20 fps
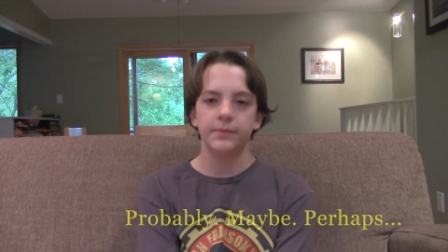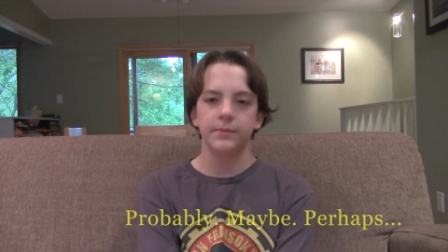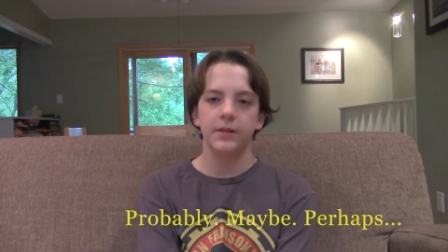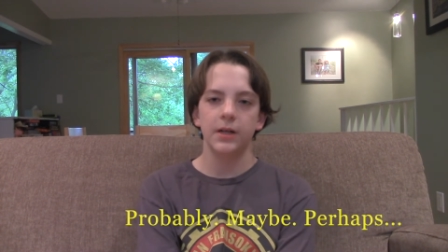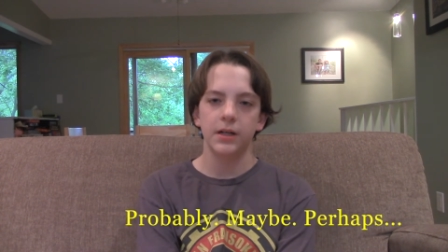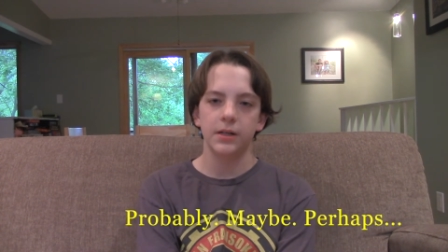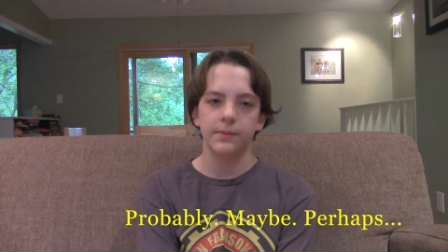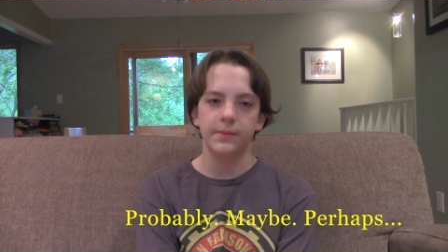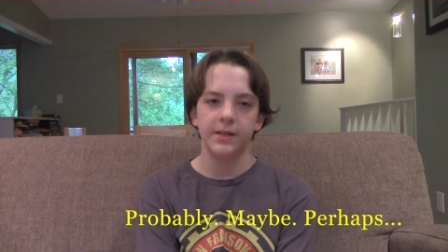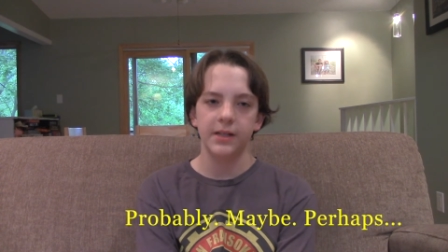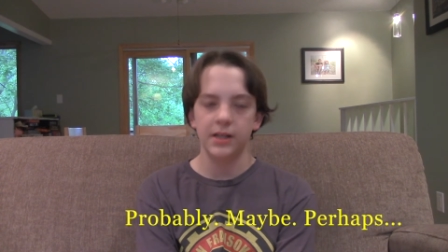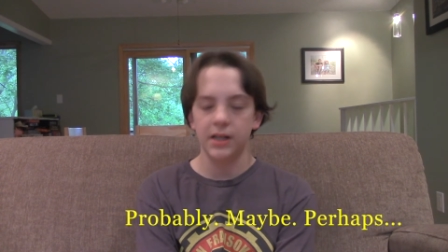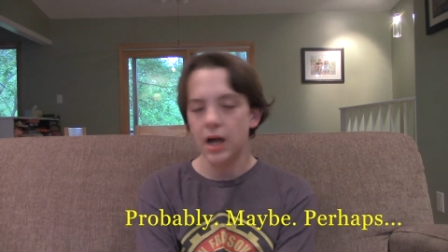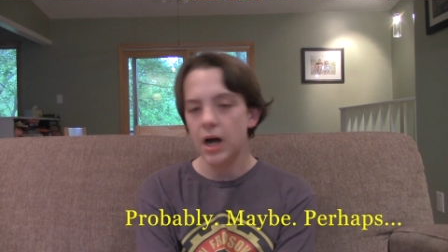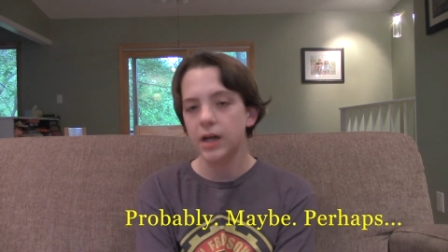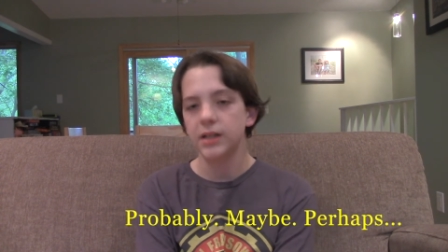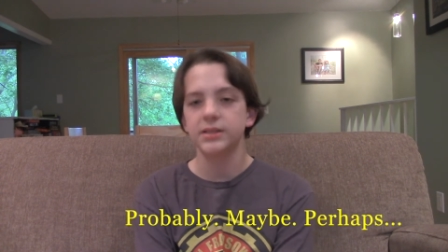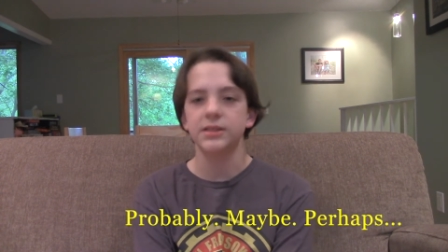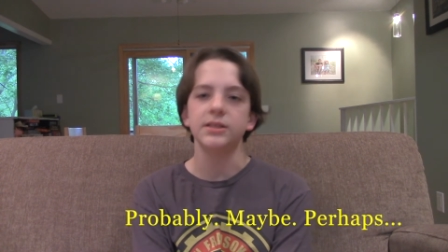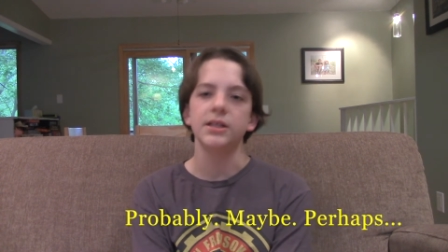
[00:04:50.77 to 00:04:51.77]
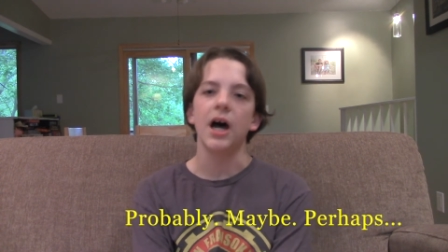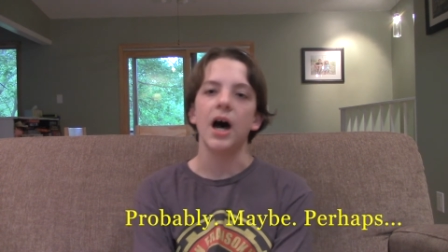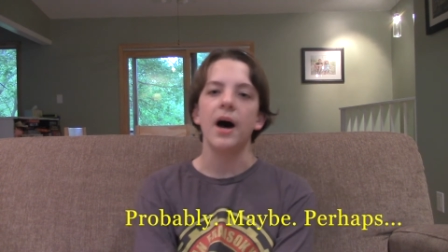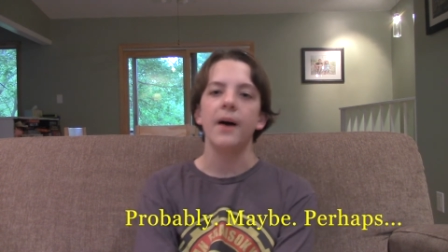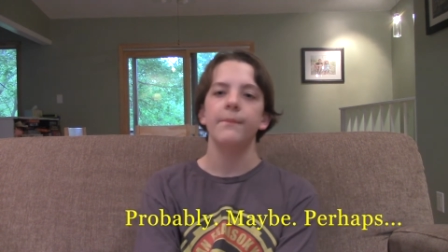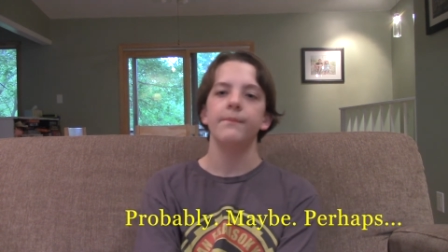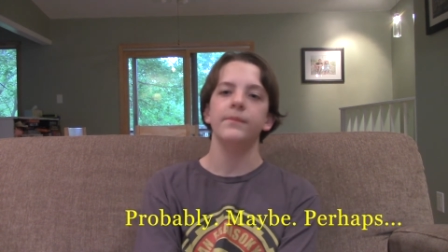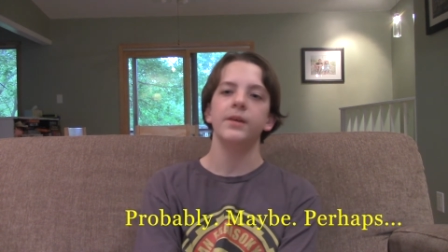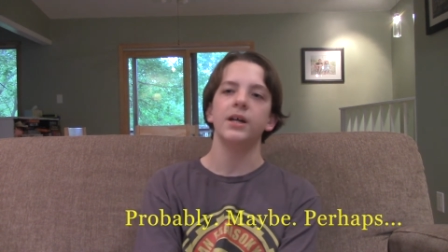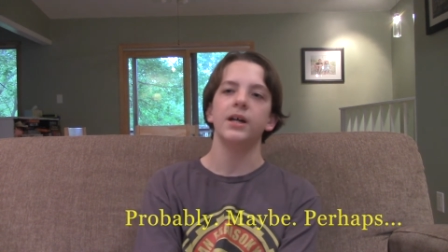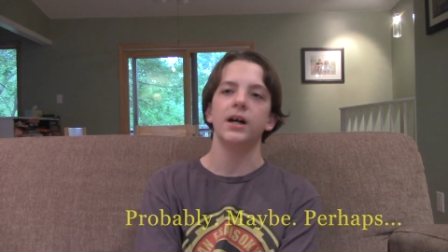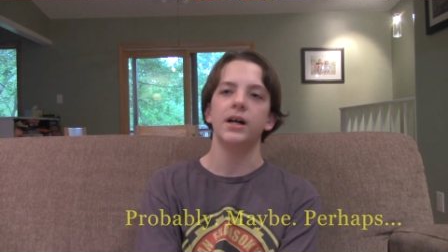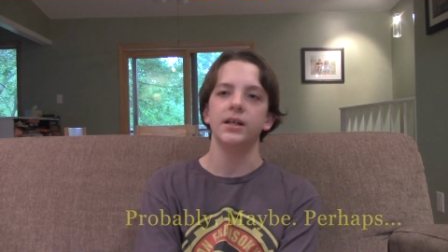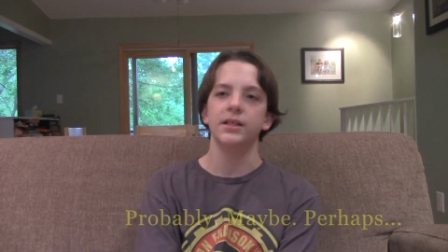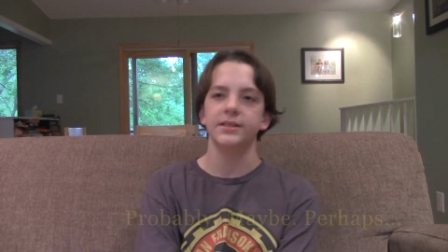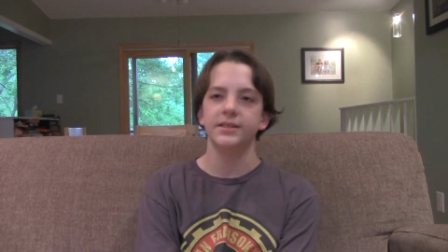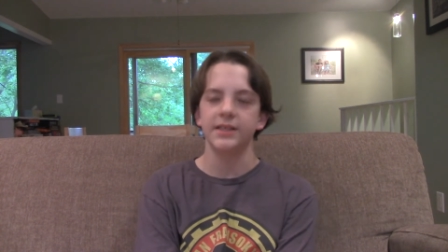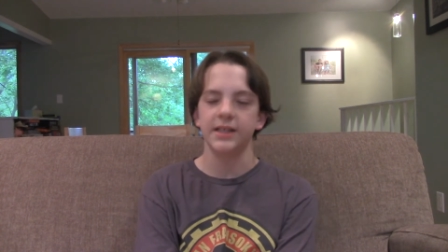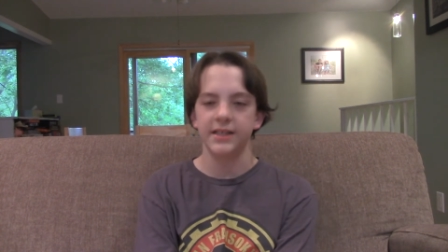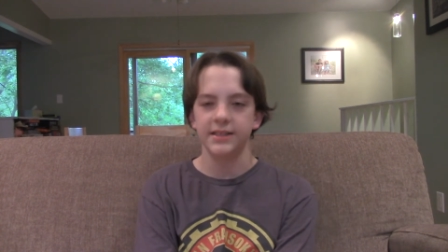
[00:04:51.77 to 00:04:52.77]
gonna be nonstop
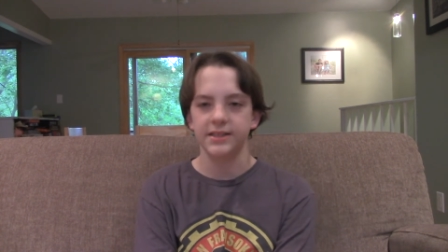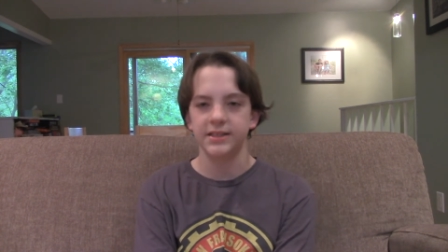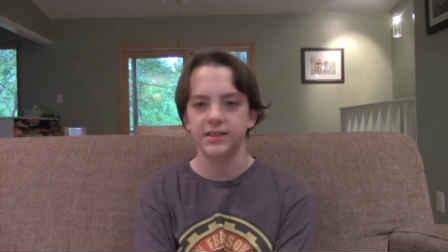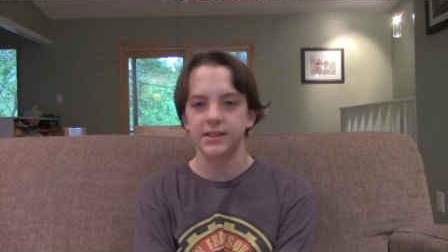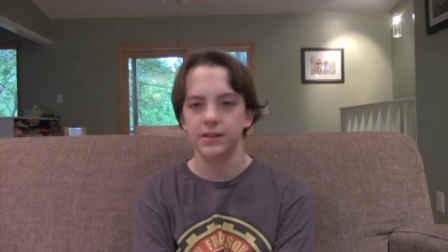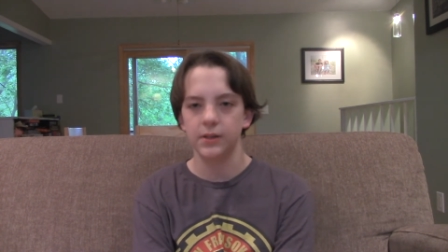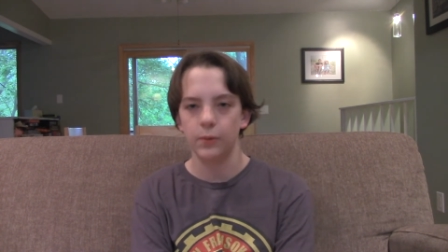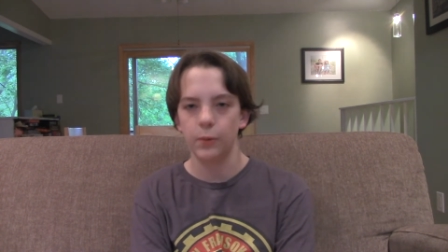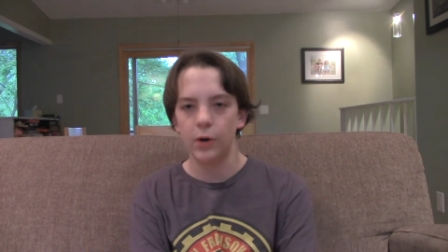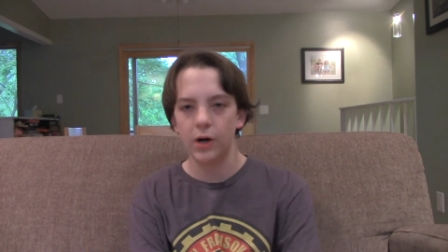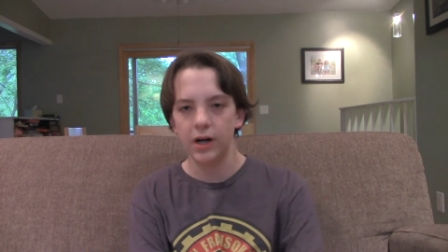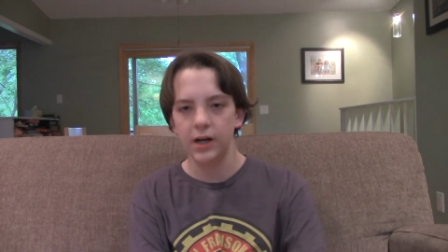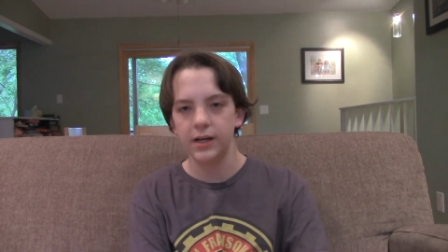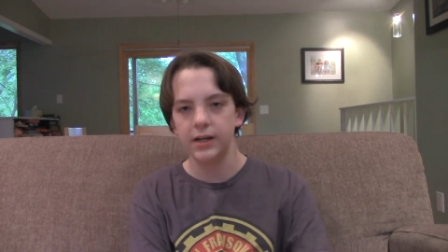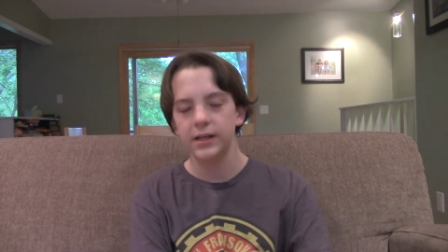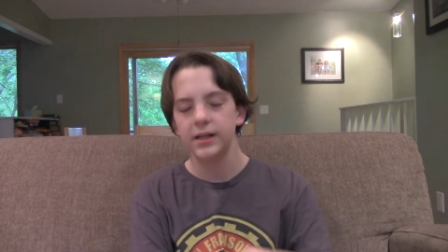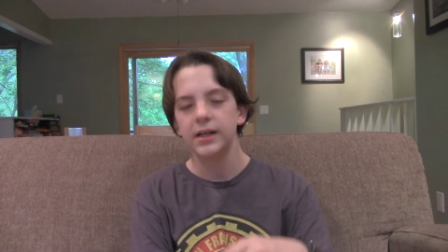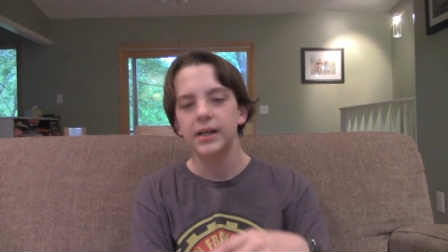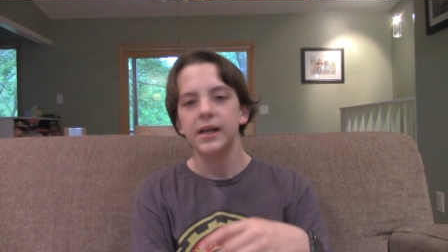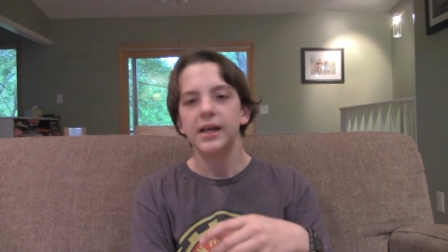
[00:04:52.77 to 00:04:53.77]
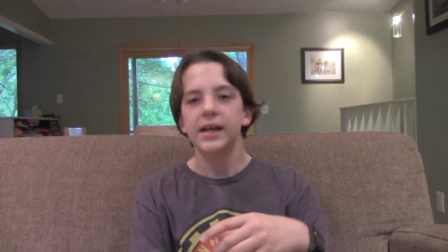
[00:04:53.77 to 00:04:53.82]
because it's the one